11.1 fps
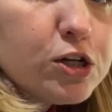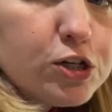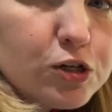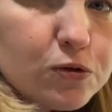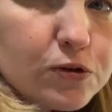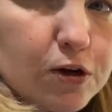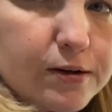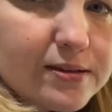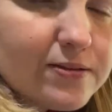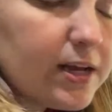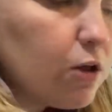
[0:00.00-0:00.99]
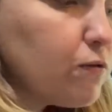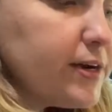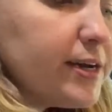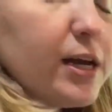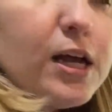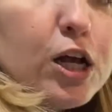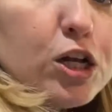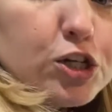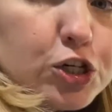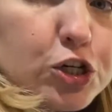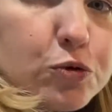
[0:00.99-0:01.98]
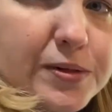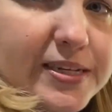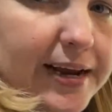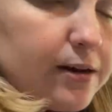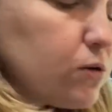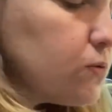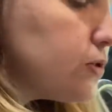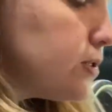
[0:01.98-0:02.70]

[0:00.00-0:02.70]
2 stalks of celery, 2 potatoes.